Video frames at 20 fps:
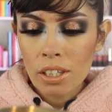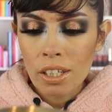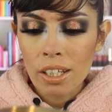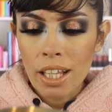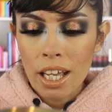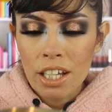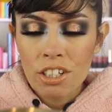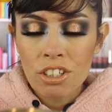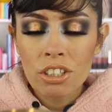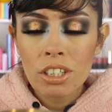The
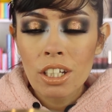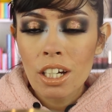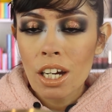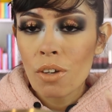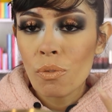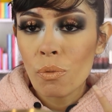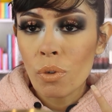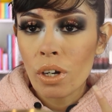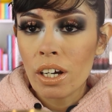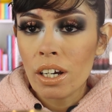lashes that
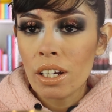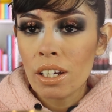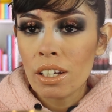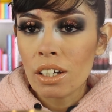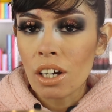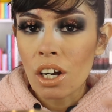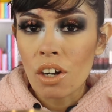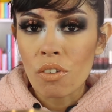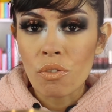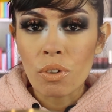I'm
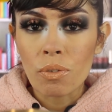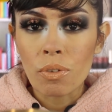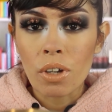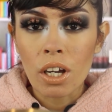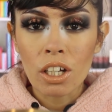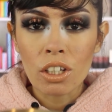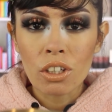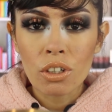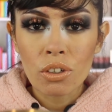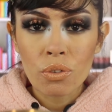wearing are from
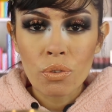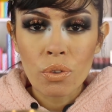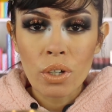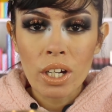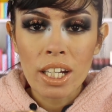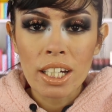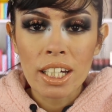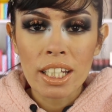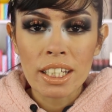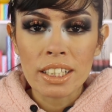Colored
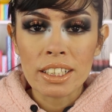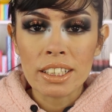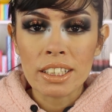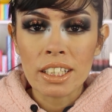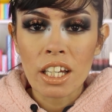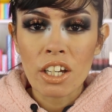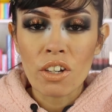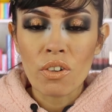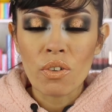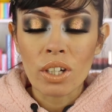Rain in the
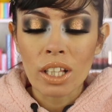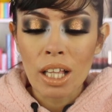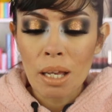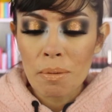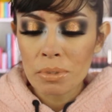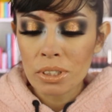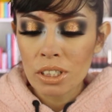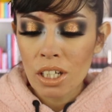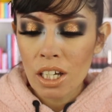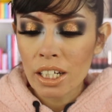style
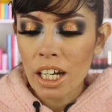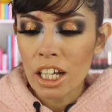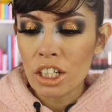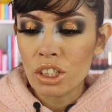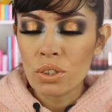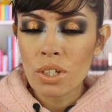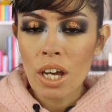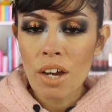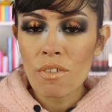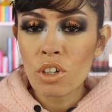Glamazon. I
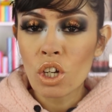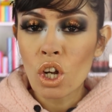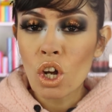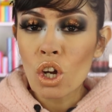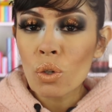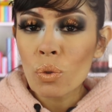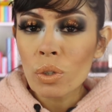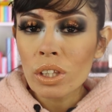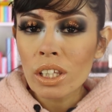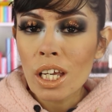do have a
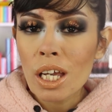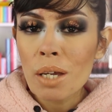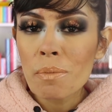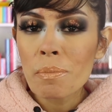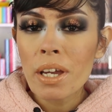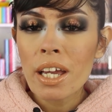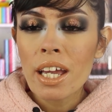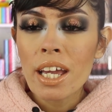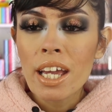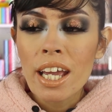code with
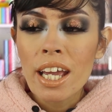them.